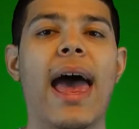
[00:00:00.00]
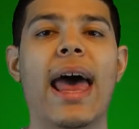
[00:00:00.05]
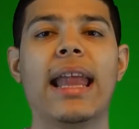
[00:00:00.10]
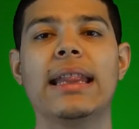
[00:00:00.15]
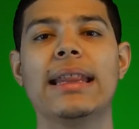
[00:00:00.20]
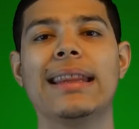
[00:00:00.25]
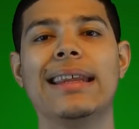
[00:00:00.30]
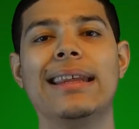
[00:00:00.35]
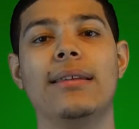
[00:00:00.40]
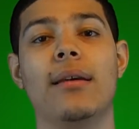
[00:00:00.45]

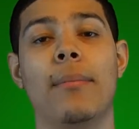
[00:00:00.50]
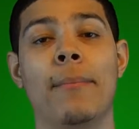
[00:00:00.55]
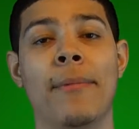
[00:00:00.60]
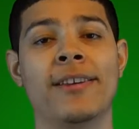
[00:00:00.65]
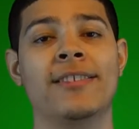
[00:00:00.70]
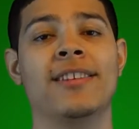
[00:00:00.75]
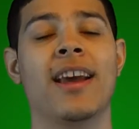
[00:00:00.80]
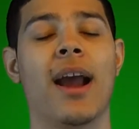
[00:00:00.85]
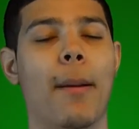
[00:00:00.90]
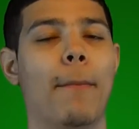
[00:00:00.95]
at the
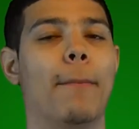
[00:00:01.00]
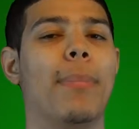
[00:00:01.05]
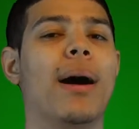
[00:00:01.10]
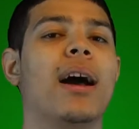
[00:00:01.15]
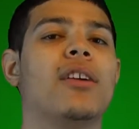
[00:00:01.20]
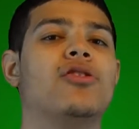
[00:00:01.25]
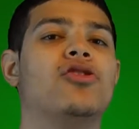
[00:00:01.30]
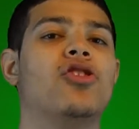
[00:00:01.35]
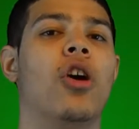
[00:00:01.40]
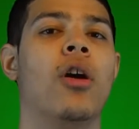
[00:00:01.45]
domestic
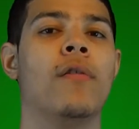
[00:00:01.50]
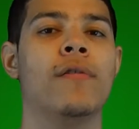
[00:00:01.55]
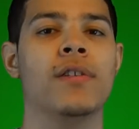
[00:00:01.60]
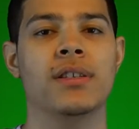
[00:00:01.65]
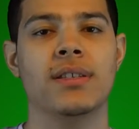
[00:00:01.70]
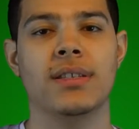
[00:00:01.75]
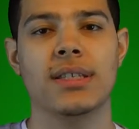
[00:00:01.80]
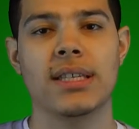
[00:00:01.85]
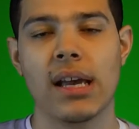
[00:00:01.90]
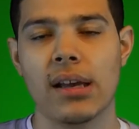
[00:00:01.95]
box
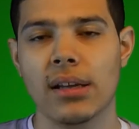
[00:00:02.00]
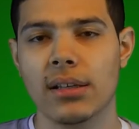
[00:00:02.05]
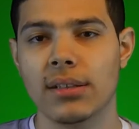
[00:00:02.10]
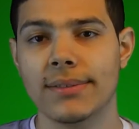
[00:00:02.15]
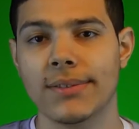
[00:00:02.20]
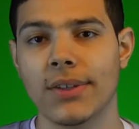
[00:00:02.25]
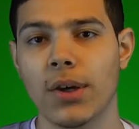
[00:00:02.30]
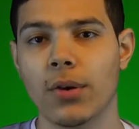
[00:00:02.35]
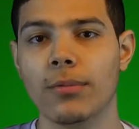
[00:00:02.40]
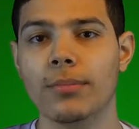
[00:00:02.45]
office.
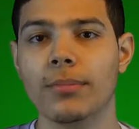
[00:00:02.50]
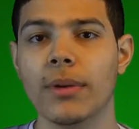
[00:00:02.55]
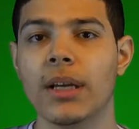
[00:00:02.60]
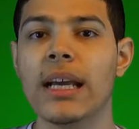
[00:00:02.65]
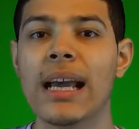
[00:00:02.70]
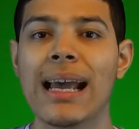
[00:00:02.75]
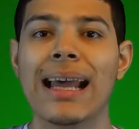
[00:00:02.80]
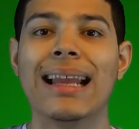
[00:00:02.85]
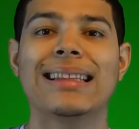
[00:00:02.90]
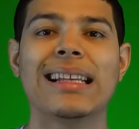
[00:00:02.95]
So,
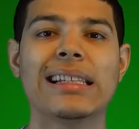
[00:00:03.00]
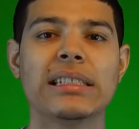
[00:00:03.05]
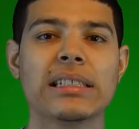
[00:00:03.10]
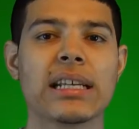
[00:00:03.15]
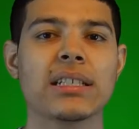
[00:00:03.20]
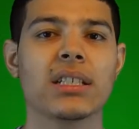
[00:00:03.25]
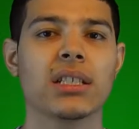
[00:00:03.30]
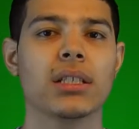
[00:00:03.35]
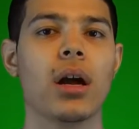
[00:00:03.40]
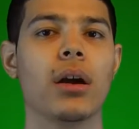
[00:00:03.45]
let's
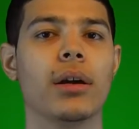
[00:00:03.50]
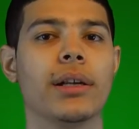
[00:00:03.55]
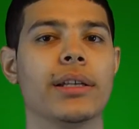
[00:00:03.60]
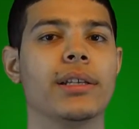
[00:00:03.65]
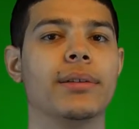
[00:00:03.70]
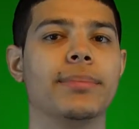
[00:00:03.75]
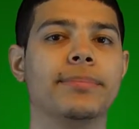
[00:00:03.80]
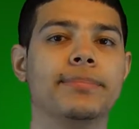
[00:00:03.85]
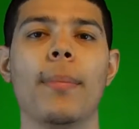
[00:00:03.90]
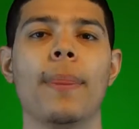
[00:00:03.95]
get
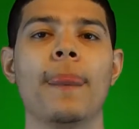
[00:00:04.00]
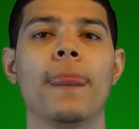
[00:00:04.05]
started.